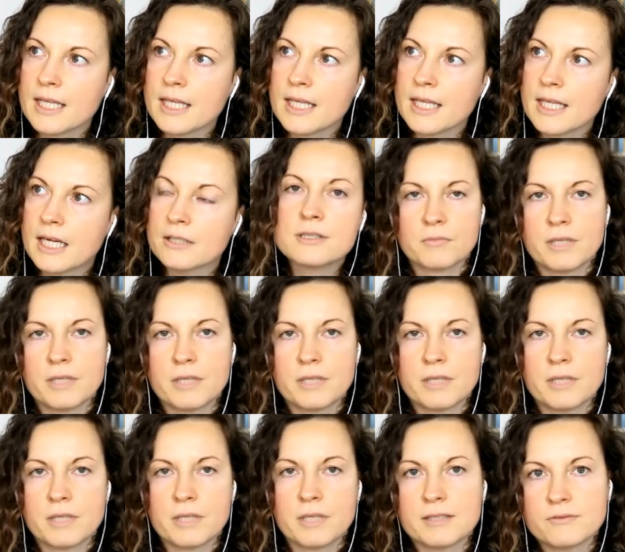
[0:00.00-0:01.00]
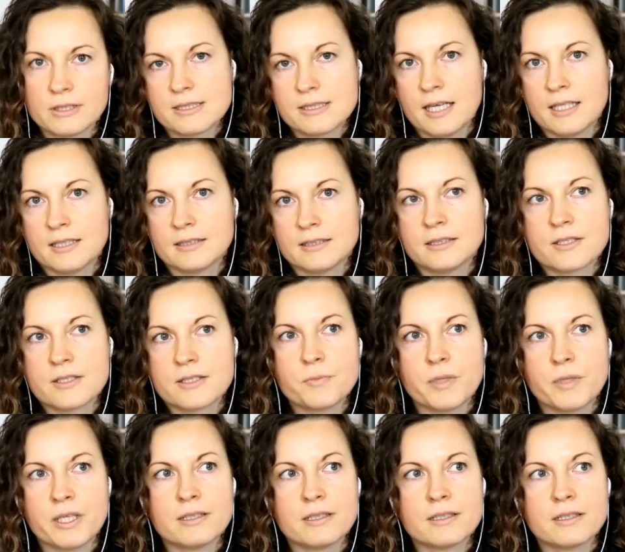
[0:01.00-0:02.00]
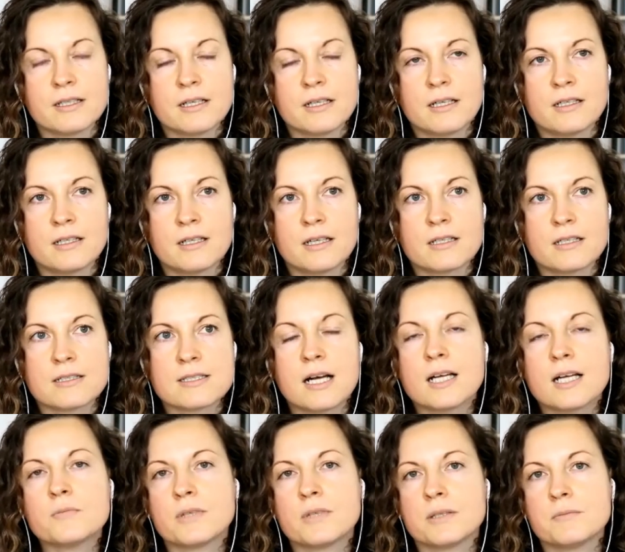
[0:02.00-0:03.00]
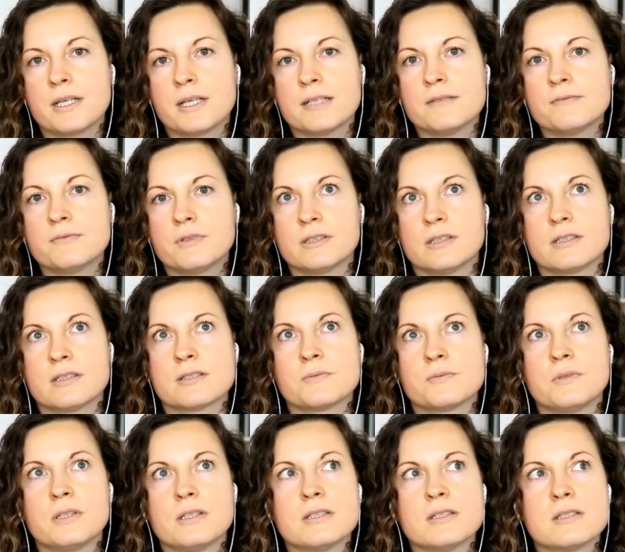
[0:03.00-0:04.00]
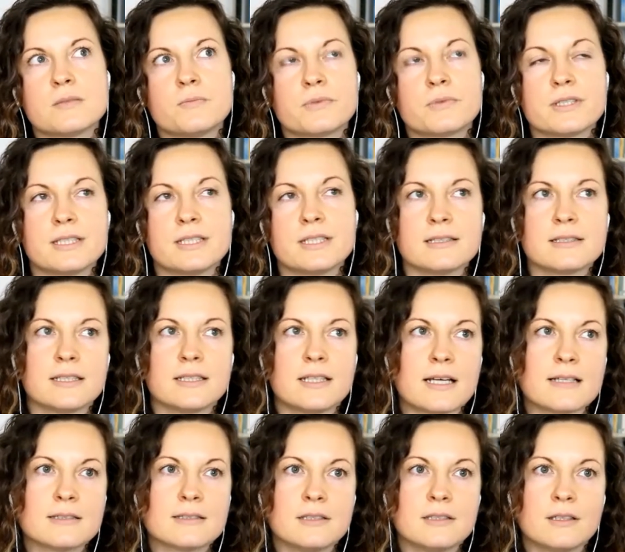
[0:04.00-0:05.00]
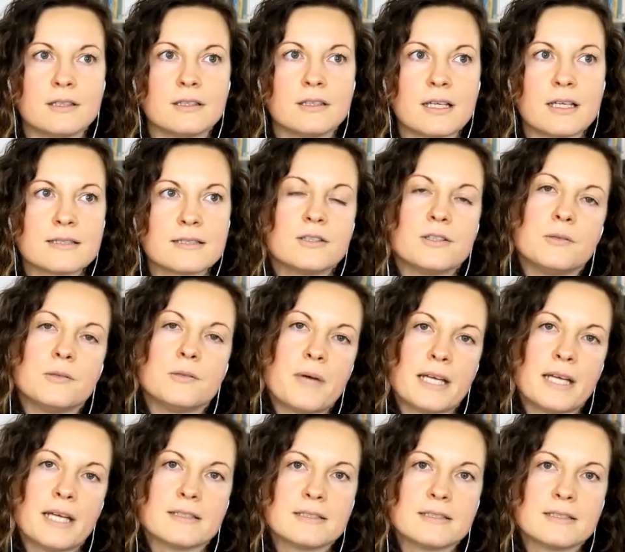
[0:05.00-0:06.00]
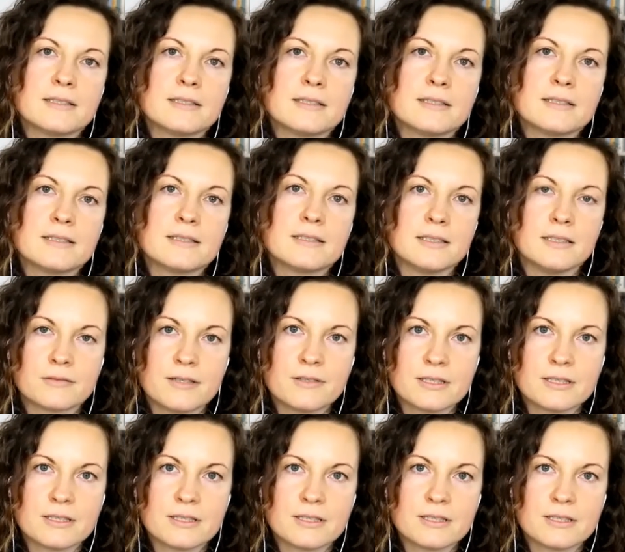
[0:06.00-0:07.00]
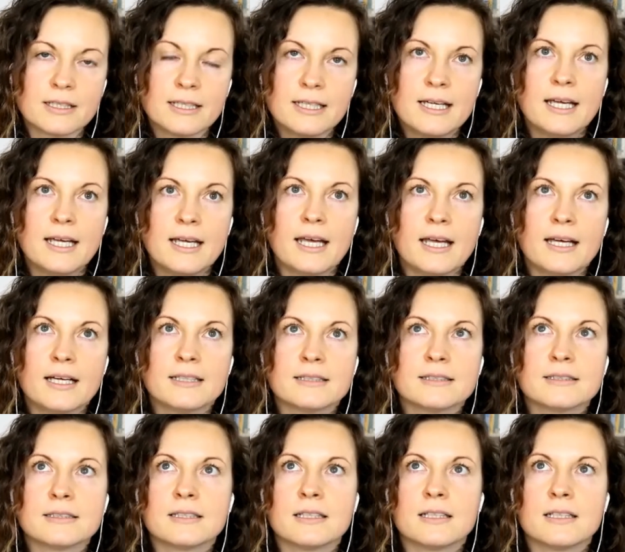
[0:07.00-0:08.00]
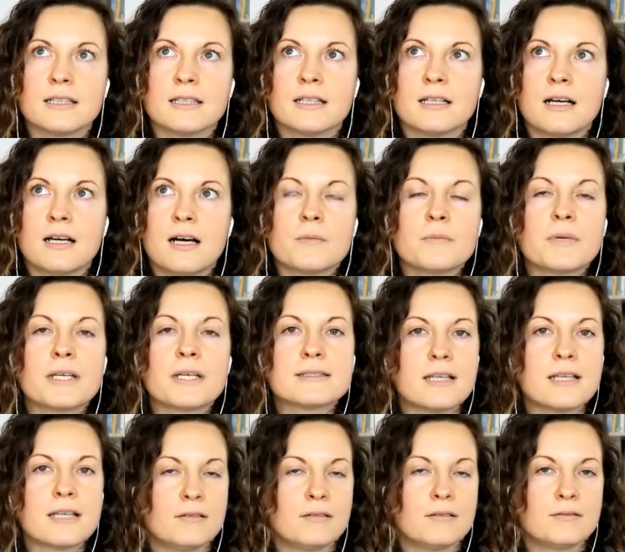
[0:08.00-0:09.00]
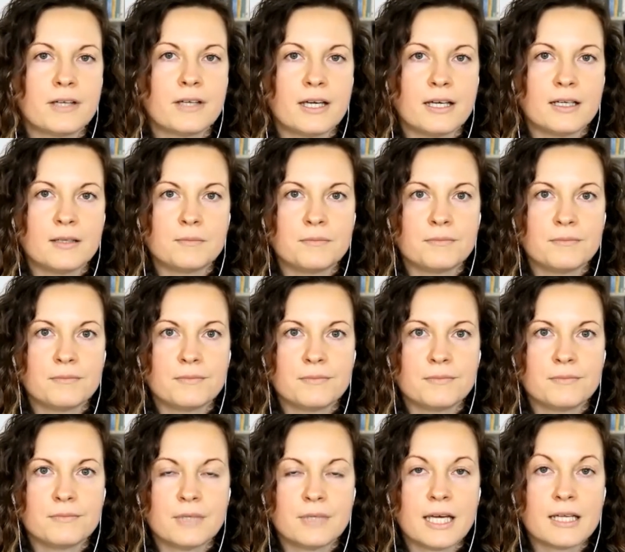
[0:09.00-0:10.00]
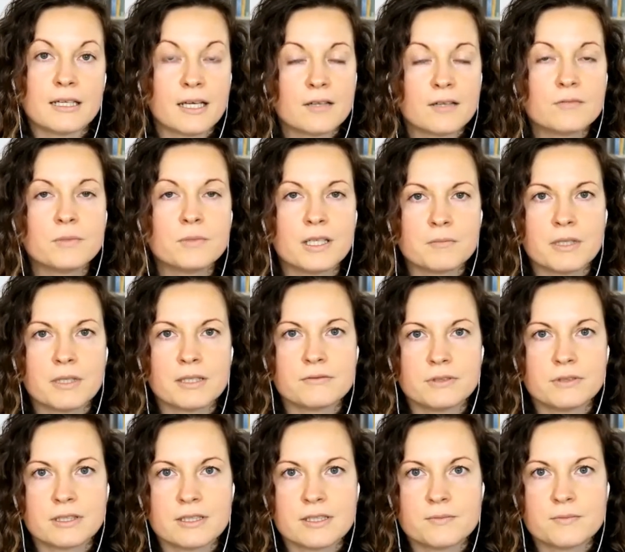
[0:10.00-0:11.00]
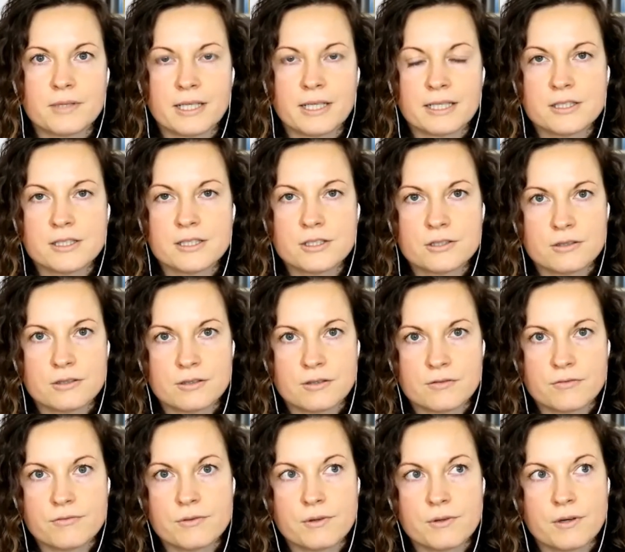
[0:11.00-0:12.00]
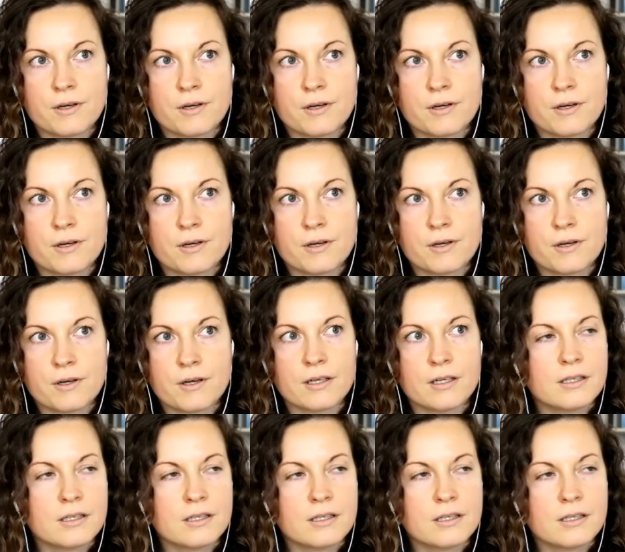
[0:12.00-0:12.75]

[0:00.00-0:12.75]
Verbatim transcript: I use the term mindfulness, and there's been a, a, a, time when mindfulness was presented as the as the new panacea for everything, and I myself am and have been a mindfulness practitioner for